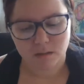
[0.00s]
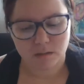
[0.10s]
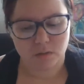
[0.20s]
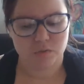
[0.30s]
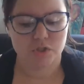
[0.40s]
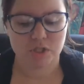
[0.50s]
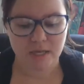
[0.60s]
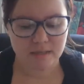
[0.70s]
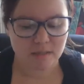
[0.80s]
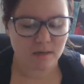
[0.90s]
you know,
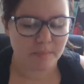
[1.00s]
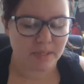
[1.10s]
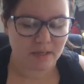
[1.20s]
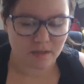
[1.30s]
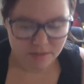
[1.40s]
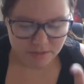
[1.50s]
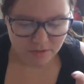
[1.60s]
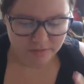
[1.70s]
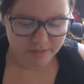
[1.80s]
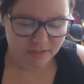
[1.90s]
she ended up being a
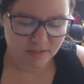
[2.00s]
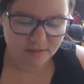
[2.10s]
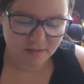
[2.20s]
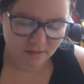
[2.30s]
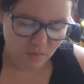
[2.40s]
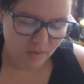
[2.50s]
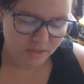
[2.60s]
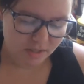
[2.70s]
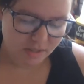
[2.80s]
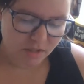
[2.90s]
servant
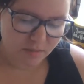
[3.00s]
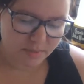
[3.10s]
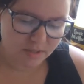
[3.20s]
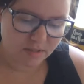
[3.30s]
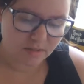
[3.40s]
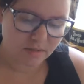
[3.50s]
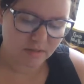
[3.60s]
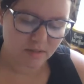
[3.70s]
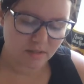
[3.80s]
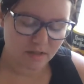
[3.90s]
going to Egypt
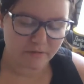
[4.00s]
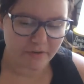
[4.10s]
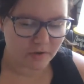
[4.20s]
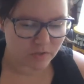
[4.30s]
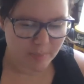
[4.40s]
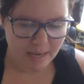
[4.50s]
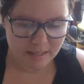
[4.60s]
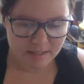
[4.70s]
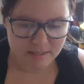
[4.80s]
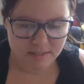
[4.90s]
in the pharaoh's
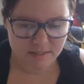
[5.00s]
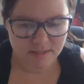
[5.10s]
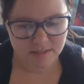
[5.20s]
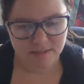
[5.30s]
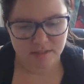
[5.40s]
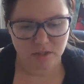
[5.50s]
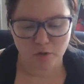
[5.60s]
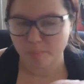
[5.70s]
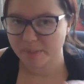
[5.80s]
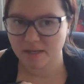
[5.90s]
palace, you
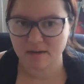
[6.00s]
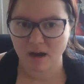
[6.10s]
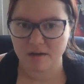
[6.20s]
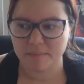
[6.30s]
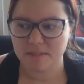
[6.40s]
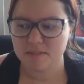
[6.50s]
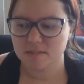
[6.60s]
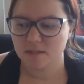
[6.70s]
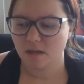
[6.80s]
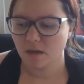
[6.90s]
know, being
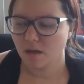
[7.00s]
anonymous.